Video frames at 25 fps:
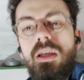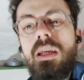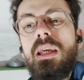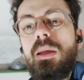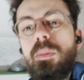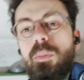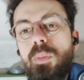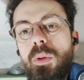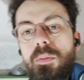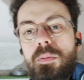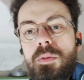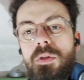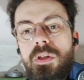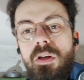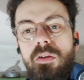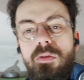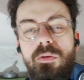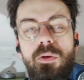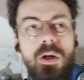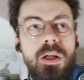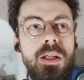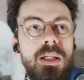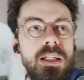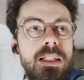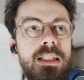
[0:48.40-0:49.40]
heat pump stuff,
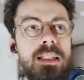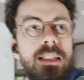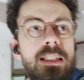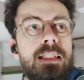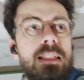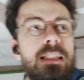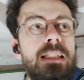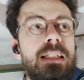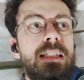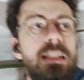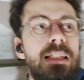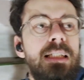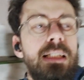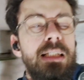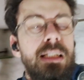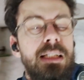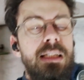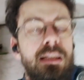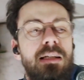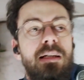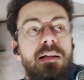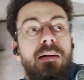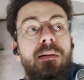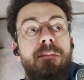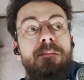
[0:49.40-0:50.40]
right?
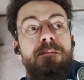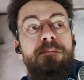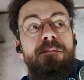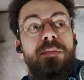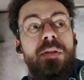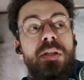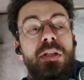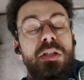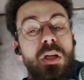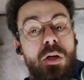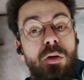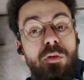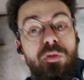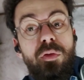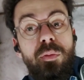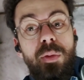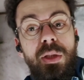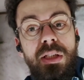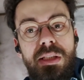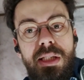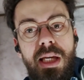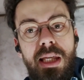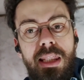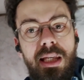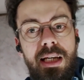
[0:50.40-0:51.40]
So for me
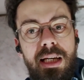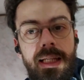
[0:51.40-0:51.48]
to get that